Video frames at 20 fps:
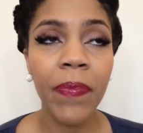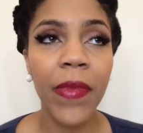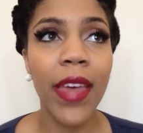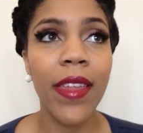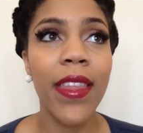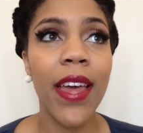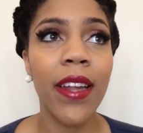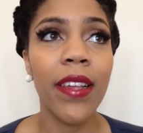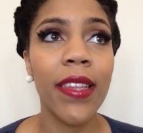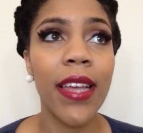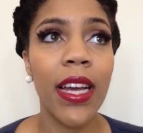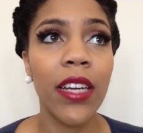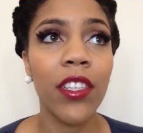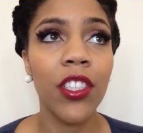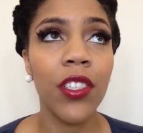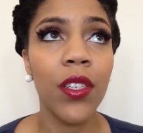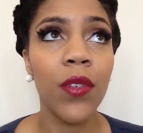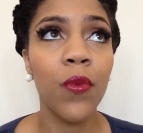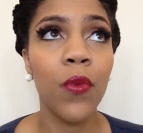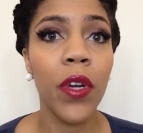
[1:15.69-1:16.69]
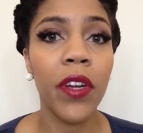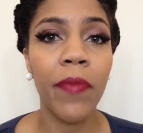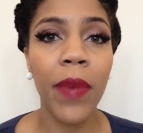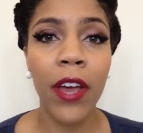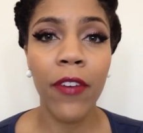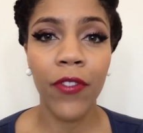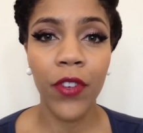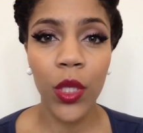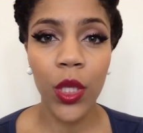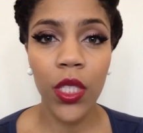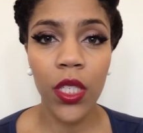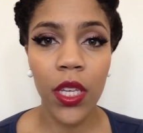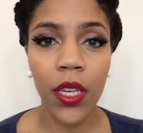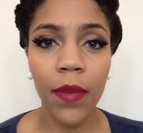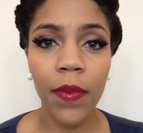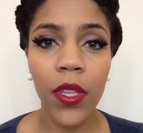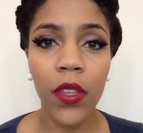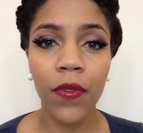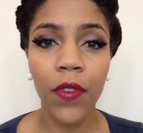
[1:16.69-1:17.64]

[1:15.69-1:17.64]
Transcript: And that is actually one of my first tips.